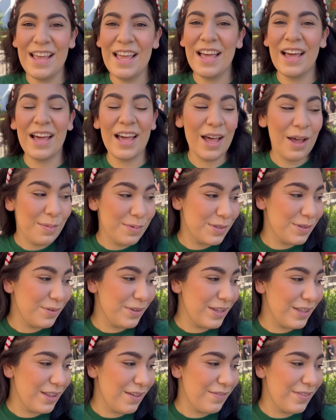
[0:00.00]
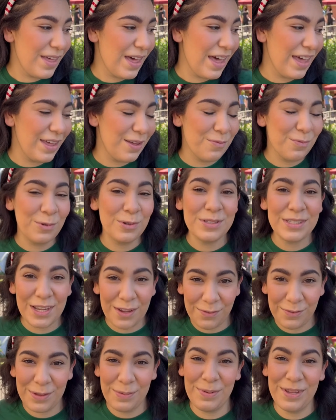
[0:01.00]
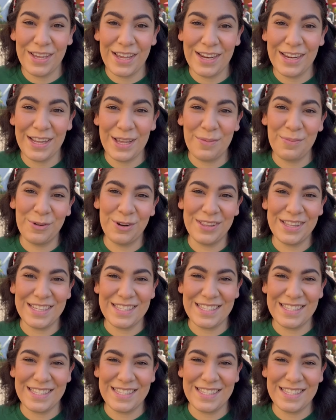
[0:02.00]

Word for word: I absolutely love that and we'll definitely be getting it more this